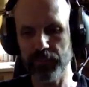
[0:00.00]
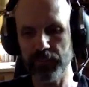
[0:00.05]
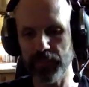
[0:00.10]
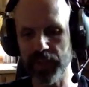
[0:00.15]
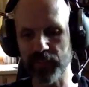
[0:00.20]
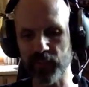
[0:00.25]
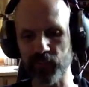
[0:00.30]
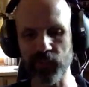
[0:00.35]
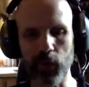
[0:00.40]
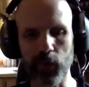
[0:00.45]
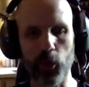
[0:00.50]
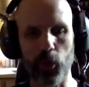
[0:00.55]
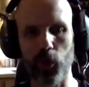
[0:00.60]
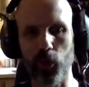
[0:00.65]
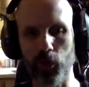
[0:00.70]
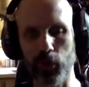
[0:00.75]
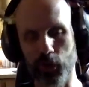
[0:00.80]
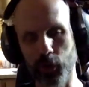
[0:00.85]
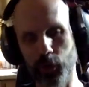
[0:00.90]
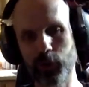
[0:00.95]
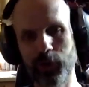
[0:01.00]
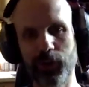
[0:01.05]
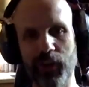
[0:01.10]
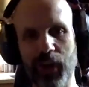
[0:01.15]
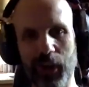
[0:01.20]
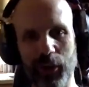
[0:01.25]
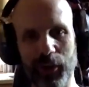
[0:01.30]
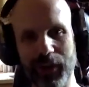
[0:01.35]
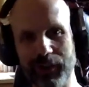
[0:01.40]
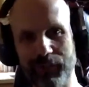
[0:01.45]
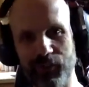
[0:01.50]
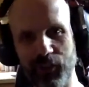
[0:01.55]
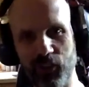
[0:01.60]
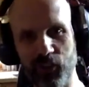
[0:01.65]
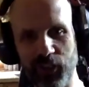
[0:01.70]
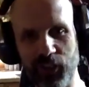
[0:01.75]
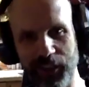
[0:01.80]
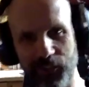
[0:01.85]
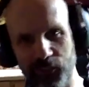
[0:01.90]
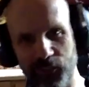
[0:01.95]
It's the whole ludonarrative
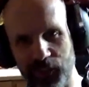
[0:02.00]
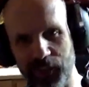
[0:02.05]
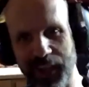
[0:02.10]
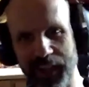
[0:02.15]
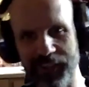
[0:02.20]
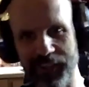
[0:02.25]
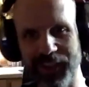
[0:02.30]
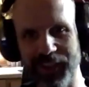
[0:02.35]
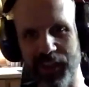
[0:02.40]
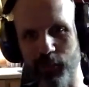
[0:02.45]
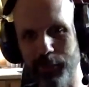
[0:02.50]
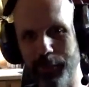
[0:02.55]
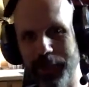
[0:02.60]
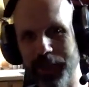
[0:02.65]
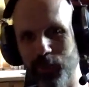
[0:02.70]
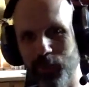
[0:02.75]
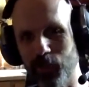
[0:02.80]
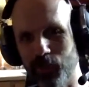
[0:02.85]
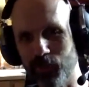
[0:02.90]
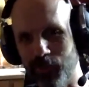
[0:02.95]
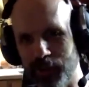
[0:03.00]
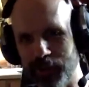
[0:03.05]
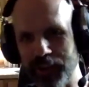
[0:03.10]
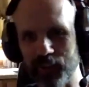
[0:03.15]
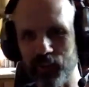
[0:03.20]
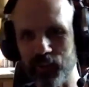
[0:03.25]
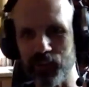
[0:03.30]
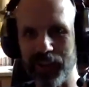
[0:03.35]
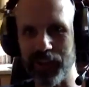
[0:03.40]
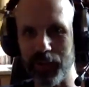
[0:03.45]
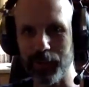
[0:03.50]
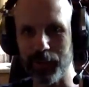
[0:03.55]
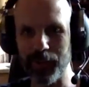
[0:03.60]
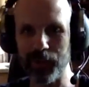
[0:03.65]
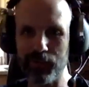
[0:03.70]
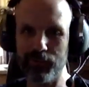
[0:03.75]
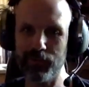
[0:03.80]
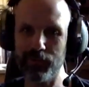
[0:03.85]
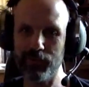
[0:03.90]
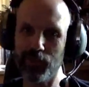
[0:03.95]
dissonance thing that everybody was very excited
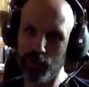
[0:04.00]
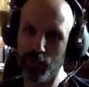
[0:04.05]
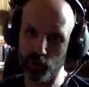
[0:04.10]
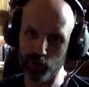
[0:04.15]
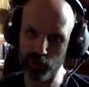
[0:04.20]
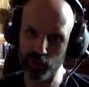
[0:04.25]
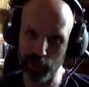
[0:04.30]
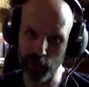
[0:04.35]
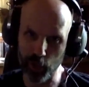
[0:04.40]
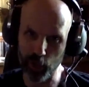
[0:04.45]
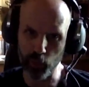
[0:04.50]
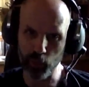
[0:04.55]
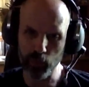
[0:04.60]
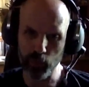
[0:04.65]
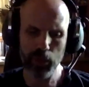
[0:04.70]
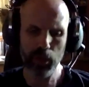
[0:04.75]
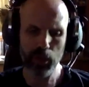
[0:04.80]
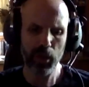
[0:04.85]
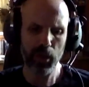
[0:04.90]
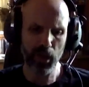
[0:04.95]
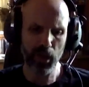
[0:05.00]
about a few years ago.